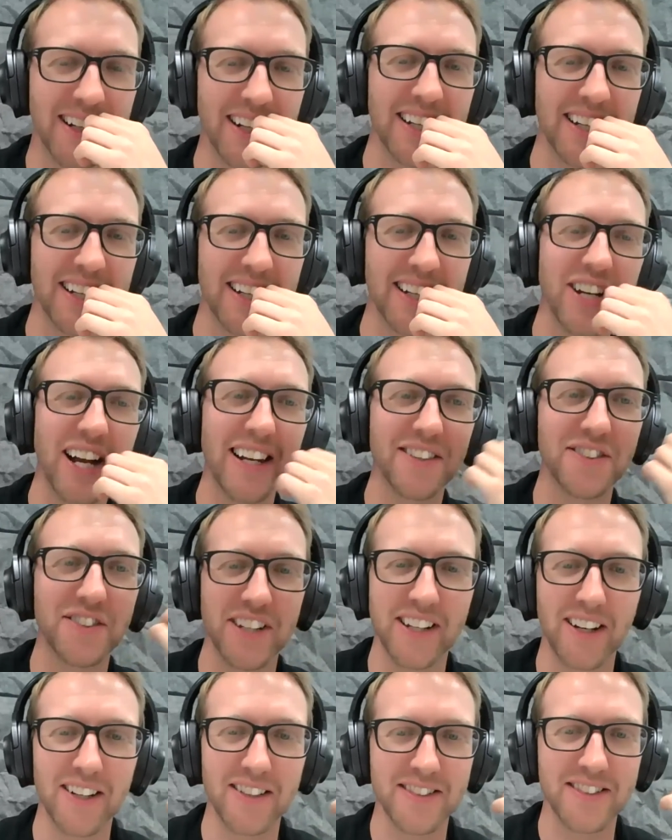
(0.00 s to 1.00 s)
like
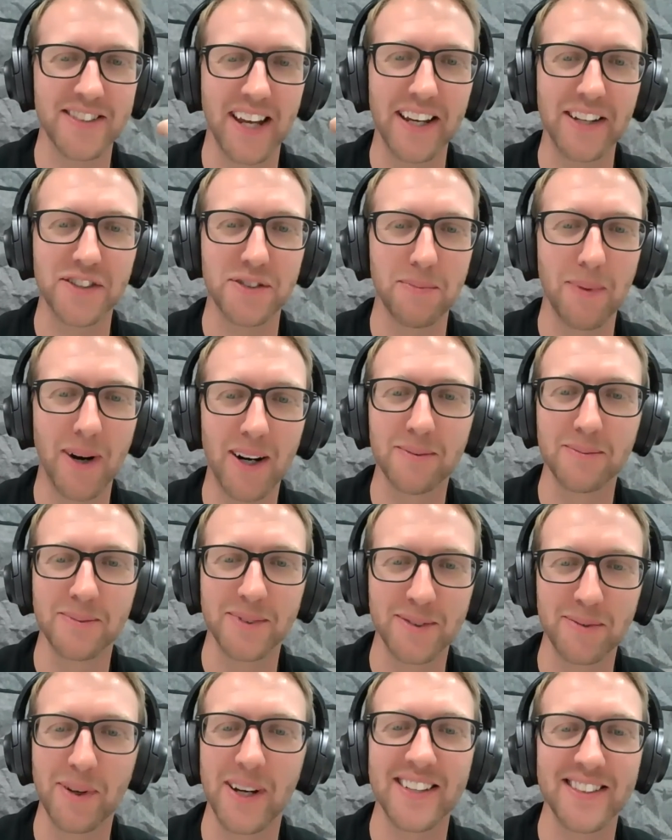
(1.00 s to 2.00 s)
challenging our stage
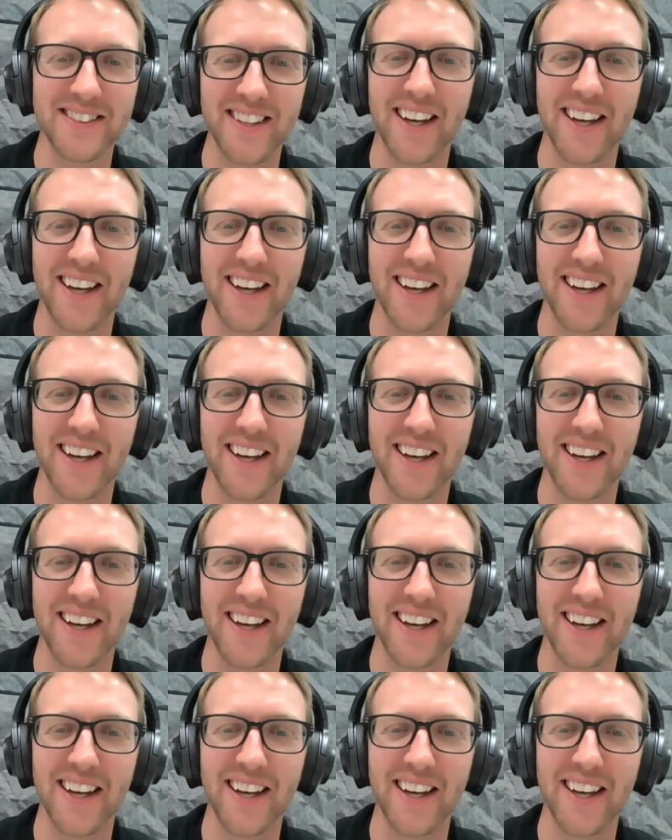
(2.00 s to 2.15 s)
moms, where it's